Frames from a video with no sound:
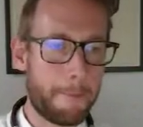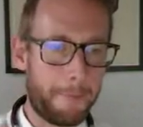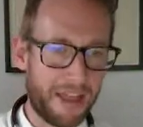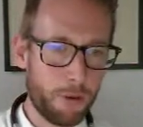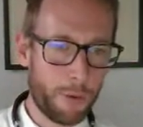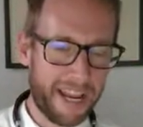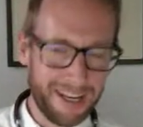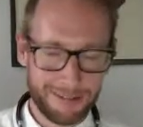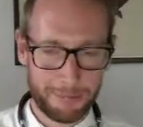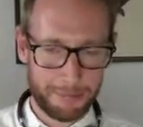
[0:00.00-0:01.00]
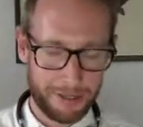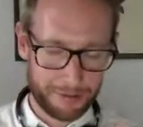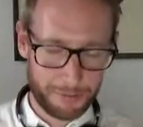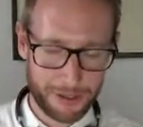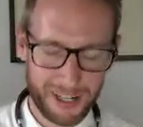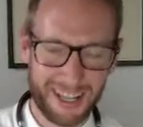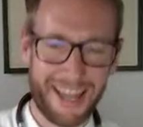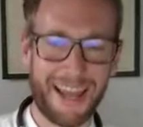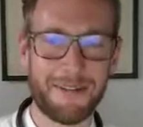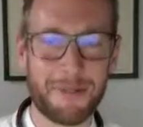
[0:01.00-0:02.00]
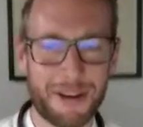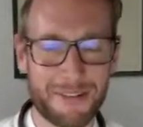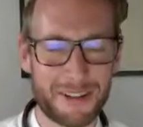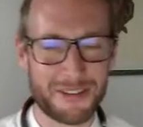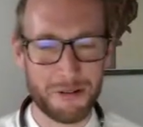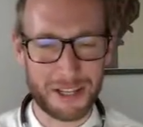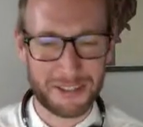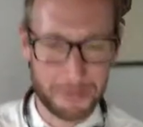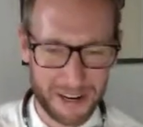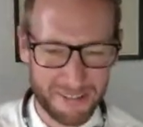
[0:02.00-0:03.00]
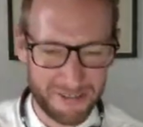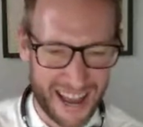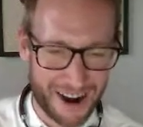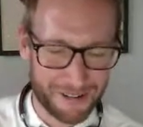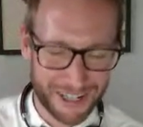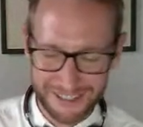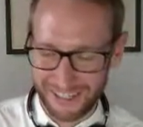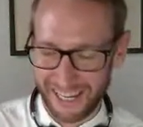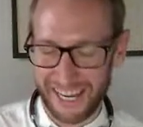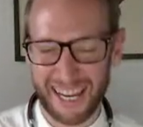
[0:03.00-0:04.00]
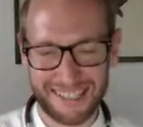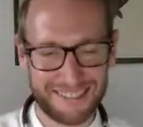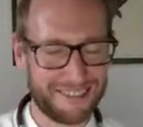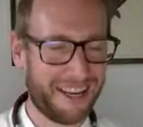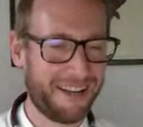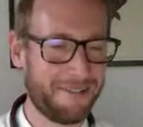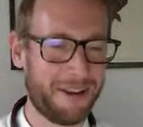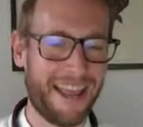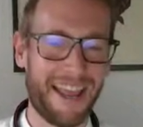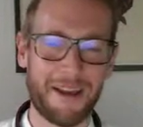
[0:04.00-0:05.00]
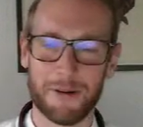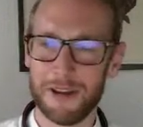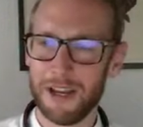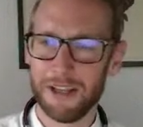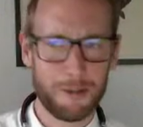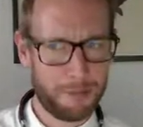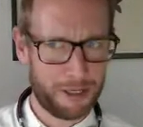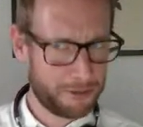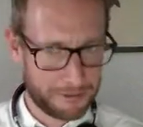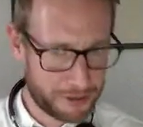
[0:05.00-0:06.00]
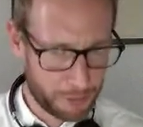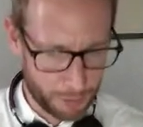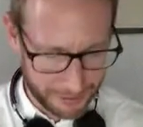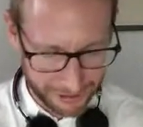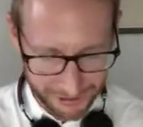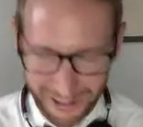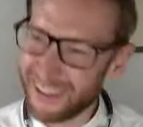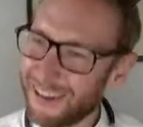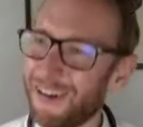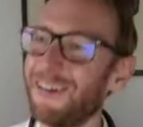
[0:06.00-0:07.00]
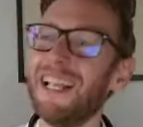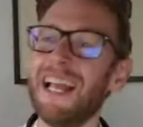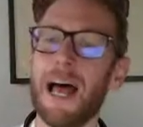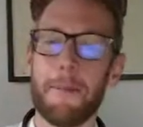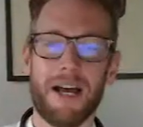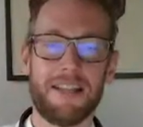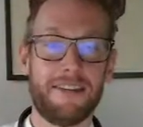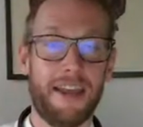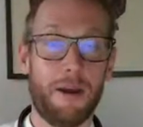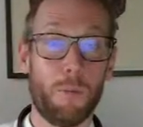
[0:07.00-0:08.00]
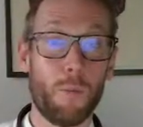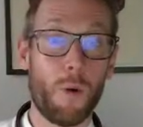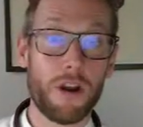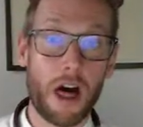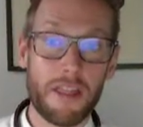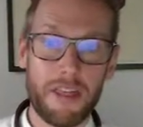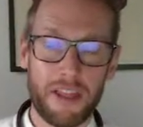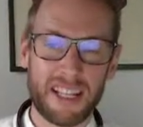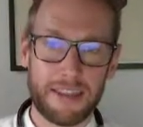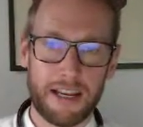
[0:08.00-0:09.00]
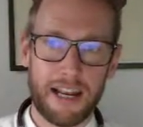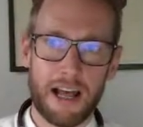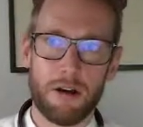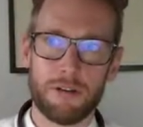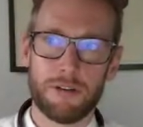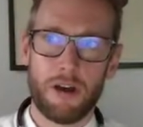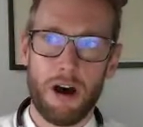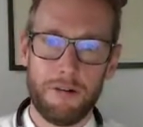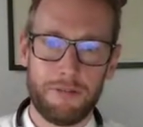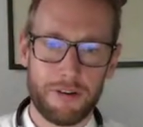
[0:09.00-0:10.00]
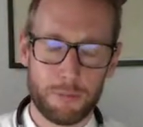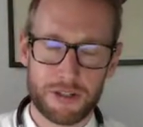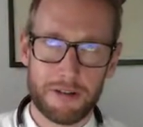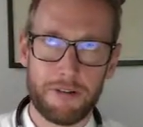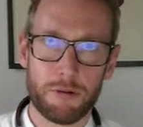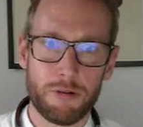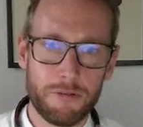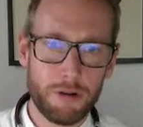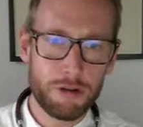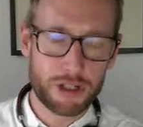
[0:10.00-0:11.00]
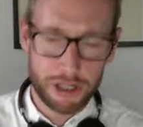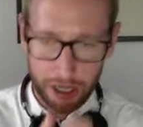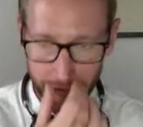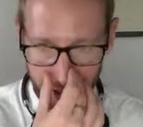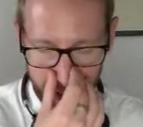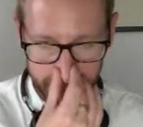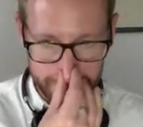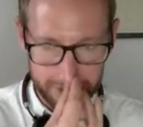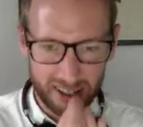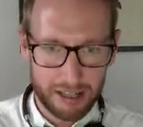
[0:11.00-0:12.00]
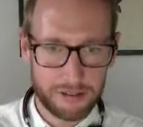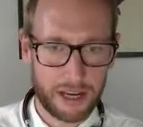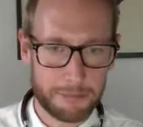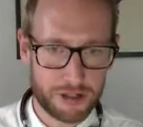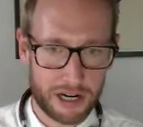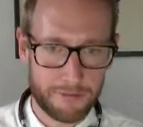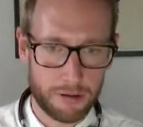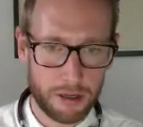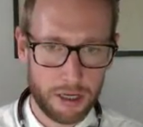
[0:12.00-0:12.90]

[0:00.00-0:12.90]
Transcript: By the way, because we're giving Snowflake so many flowers today, not because we have Joe Warmington on the call, but one other thing that the cloud offers, which I found revolutionary, is time travel.